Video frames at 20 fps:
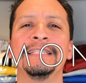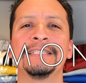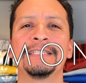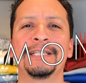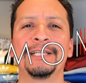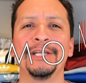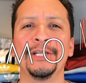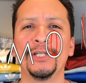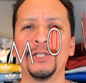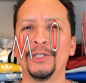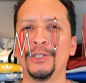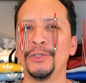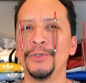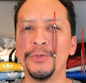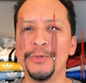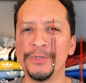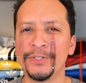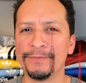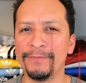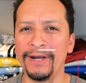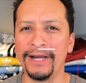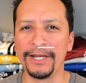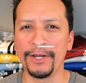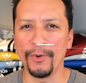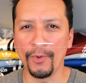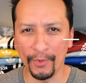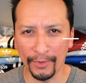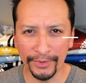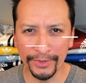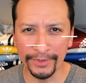this concludes my
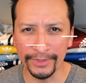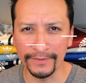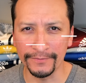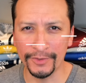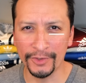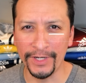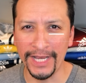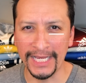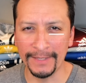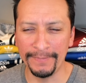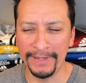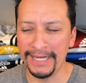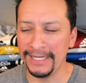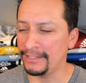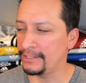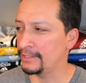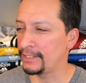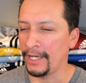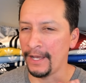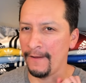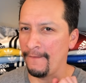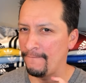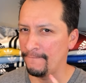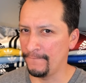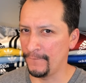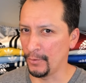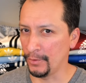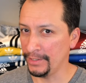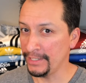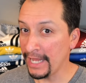order of track pants
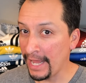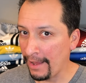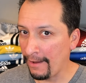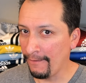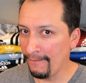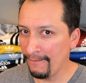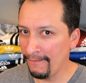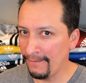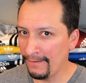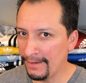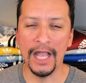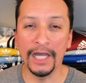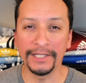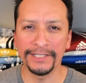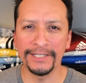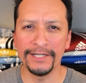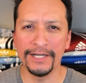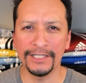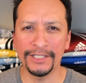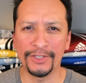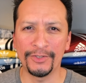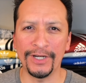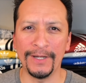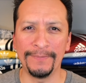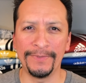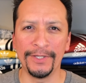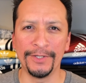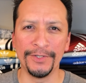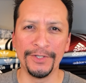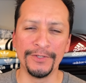for now. Adidas
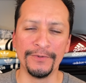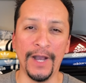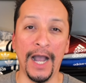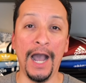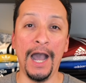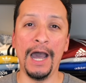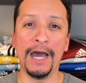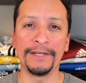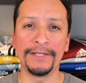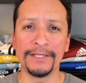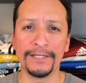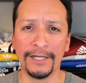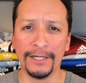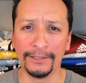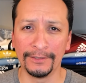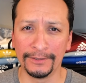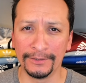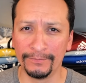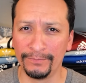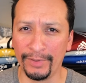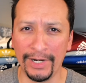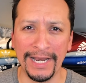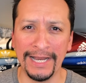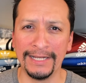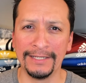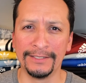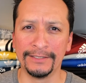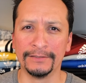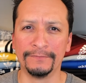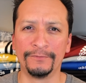dropped their new Adicolor
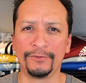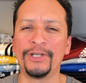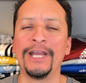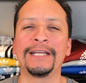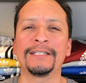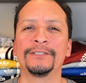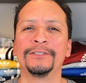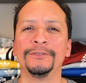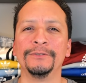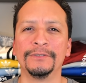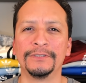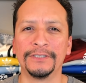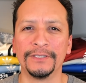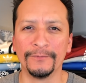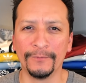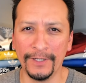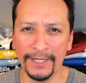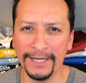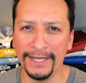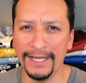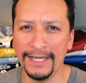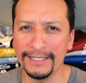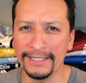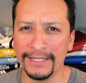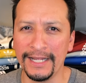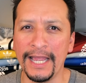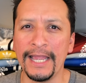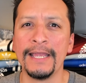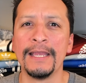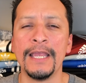brand of tracksuits and whatnot,
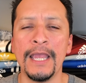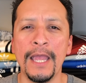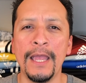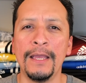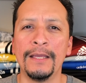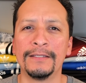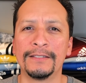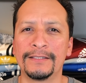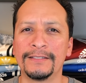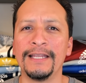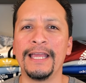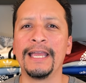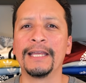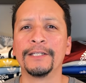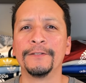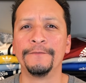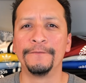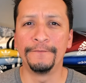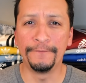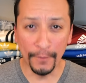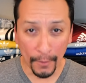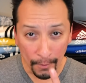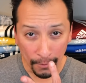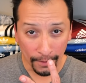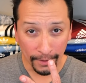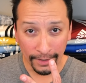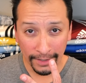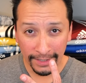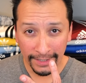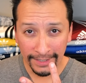and I snagged
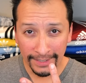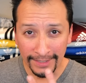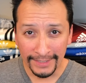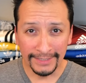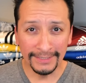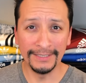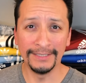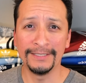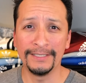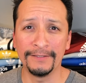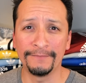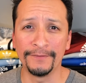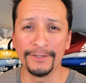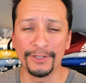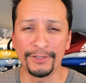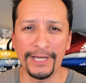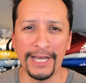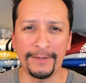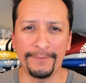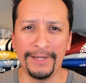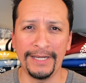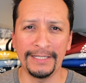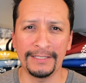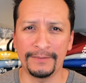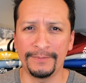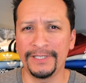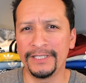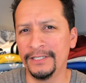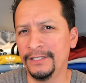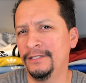four different track pants
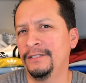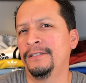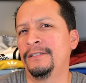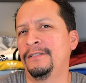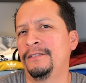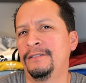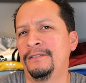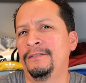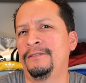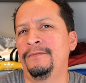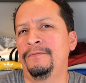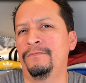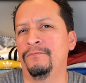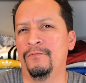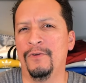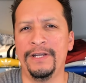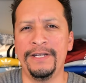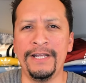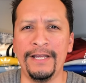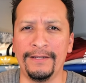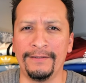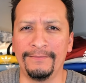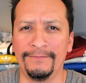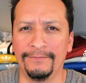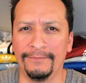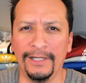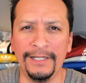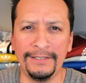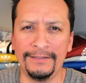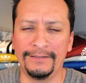because why not,
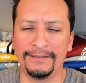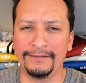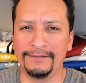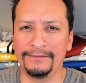right?